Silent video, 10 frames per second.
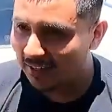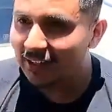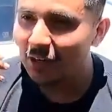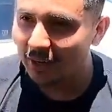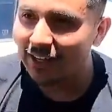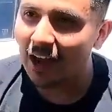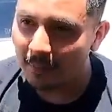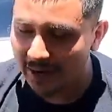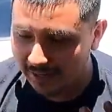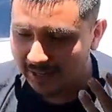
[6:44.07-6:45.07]
you know, he caught
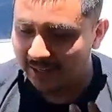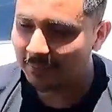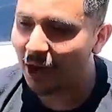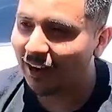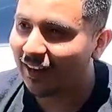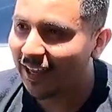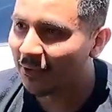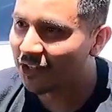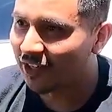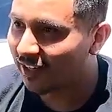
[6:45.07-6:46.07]
my like body
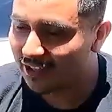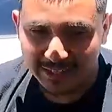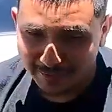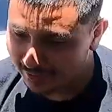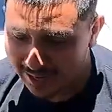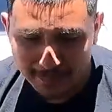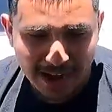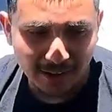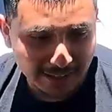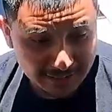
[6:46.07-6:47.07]
language, and he came
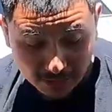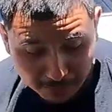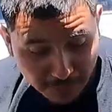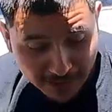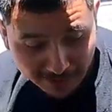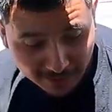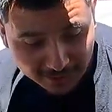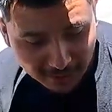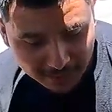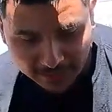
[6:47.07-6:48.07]
out and he's on fire, and
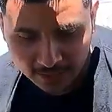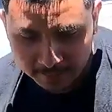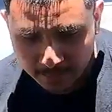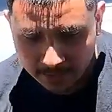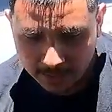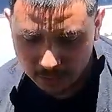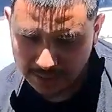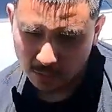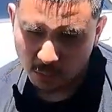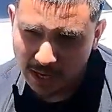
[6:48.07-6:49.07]
I'm like, it was
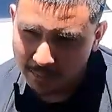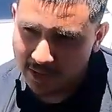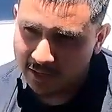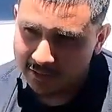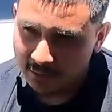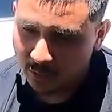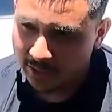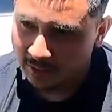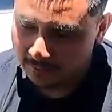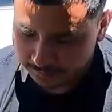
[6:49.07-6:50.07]
like right behind his
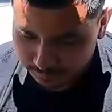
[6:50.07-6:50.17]
wheel,